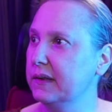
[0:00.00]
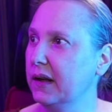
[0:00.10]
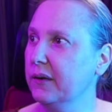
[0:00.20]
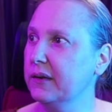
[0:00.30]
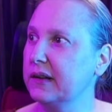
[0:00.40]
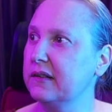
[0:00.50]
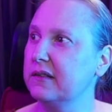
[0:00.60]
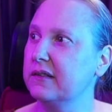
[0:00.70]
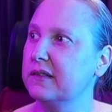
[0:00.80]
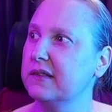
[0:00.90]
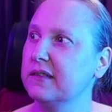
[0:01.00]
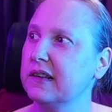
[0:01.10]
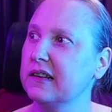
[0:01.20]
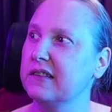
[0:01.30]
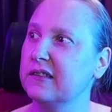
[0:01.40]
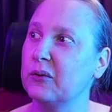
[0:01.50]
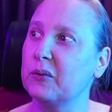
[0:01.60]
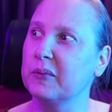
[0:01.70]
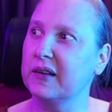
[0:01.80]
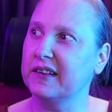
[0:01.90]
Oh, that's
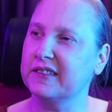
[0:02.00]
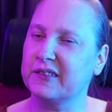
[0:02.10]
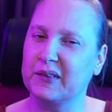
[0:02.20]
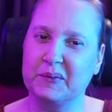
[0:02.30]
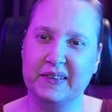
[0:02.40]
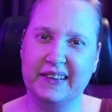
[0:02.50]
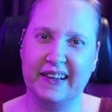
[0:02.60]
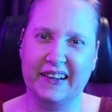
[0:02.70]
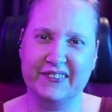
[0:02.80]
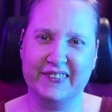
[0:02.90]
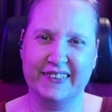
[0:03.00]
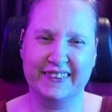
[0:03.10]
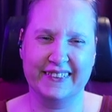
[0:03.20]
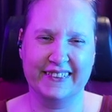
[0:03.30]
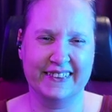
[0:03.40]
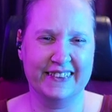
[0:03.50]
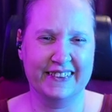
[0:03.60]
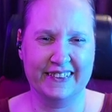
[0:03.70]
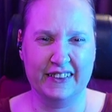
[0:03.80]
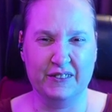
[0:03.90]
normal ice cream we have
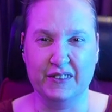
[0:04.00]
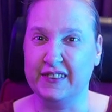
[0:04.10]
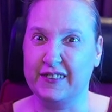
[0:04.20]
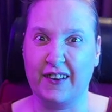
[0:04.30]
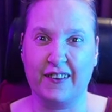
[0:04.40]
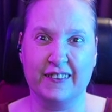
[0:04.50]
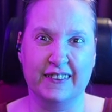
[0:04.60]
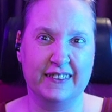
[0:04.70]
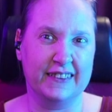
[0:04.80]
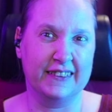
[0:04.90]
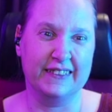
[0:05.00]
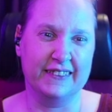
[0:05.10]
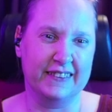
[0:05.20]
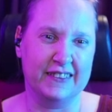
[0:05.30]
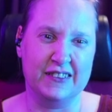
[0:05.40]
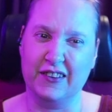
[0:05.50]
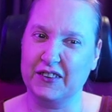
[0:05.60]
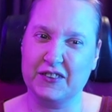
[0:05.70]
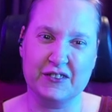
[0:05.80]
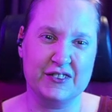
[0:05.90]
with chocolate and
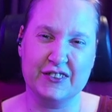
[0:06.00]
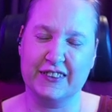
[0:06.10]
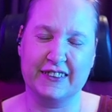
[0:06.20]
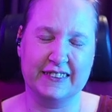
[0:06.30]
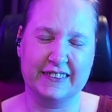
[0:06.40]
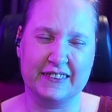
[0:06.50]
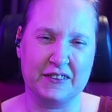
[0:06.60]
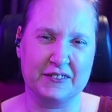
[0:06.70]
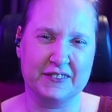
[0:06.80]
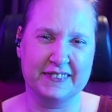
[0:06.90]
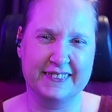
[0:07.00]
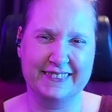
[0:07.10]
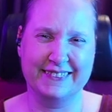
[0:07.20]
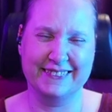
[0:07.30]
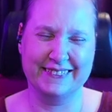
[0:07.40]
lots of sugar and stuff.